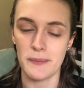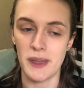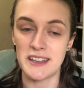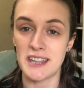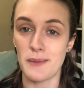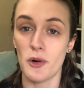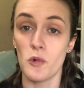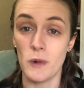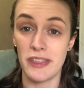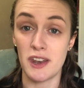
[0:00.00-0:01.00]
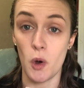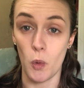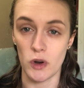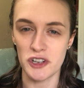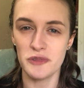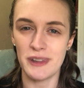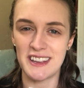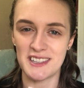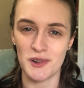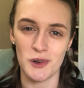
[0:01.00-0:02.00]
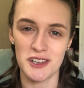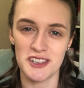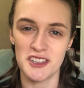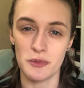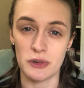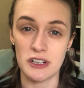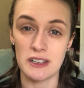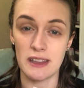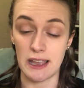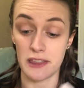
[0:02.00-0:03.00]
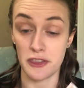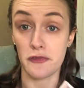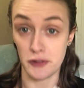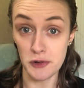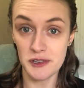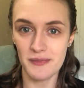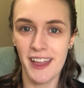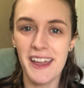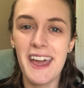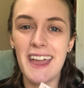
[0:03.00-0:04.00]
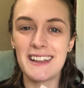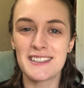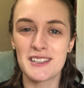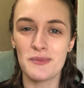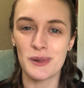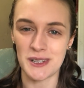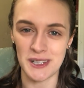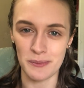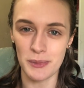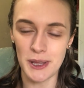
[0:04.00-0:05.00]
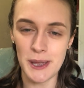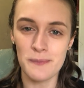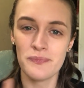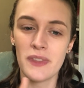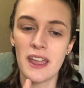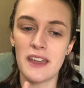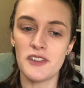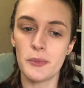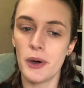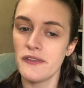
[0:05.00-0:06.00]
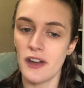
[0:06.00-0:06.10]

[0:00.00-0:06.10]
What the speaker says: example with an orange, because an orange is super, like the fruit, it's super dimply. If you put